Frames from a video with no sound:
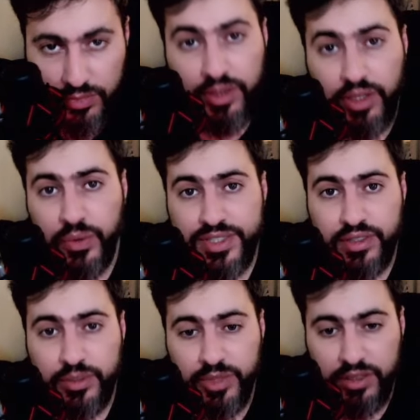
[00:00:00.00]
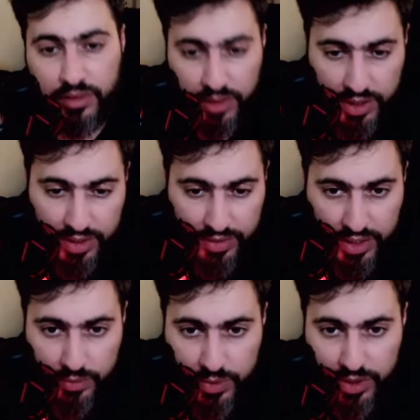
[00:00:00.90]
That wasn't a bait. Okay,
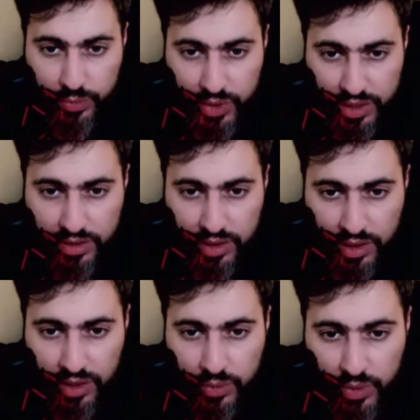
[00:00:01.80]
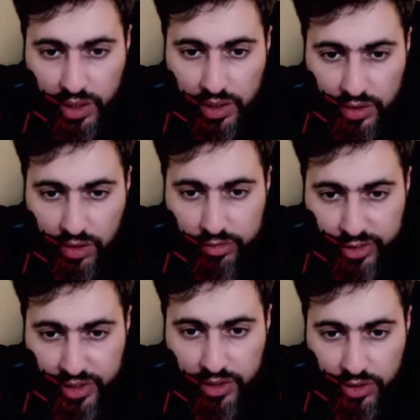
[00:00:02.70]
can we win? Well,
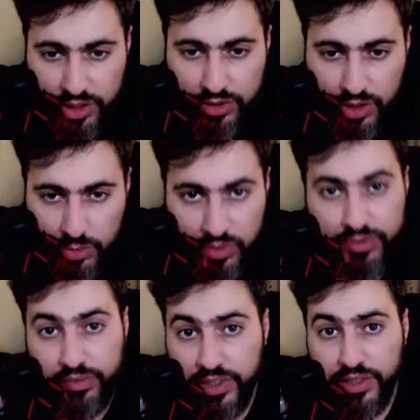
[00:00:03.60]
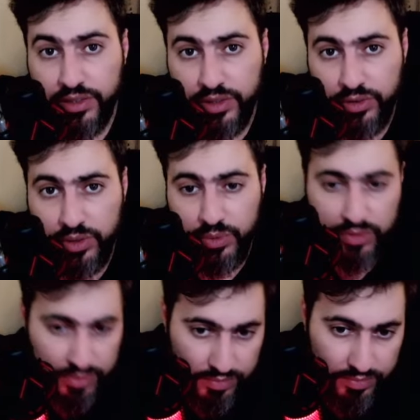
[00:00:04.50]
hopefully they don't get to a move. They did get to a
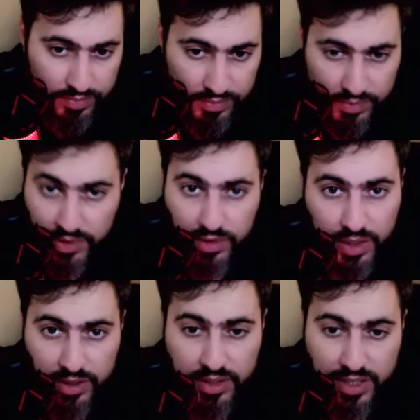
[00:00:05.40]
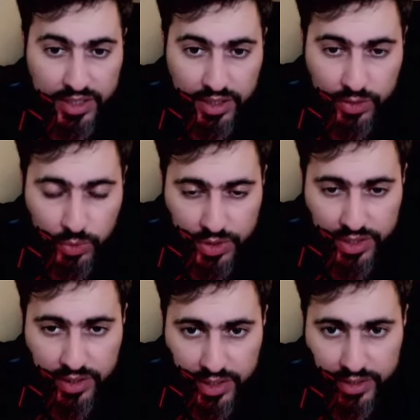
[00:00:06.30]
move. It doesn't get worse
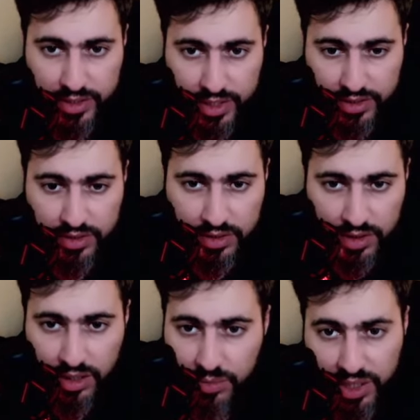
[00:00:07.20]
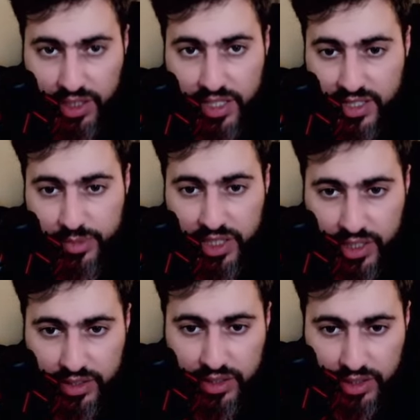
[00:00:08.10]
than that, right? But that doesn't mean
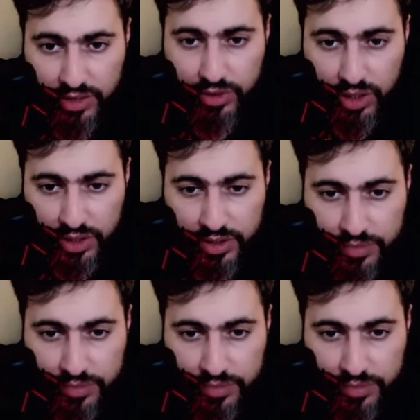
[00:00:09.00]
anything. Now look,